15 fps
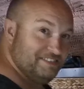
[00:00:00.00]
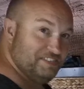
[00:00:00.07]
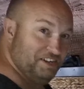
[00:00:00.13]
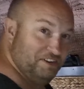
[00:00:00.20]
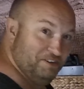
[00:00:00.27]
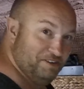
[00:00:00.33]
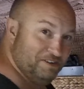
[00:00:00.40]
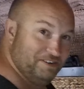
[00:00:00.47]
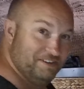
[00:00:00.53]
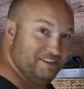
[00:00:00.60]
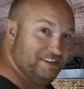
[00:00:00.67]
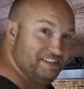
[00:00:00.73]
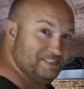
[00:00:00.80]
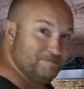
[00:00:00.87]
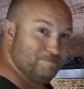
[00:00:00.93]
So,
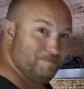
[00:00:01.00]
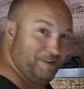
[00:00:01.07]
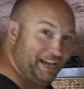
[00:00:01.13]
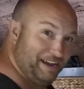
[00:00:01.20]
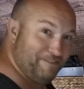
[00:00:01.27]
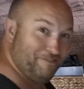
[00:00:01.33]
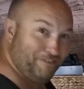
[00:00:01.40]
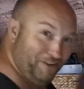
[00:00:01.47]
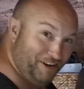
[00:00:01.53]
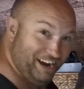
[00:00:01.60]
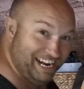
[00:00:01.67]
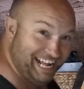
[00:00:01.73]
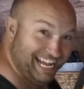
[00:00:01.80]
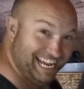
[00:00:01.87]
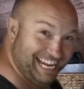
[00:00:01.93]
it's Black
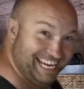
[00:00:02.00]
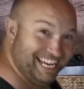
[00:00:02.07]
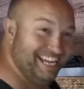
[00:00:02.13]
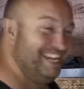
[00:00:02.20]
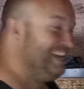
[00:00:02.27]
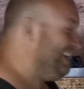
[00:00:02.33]
Friday.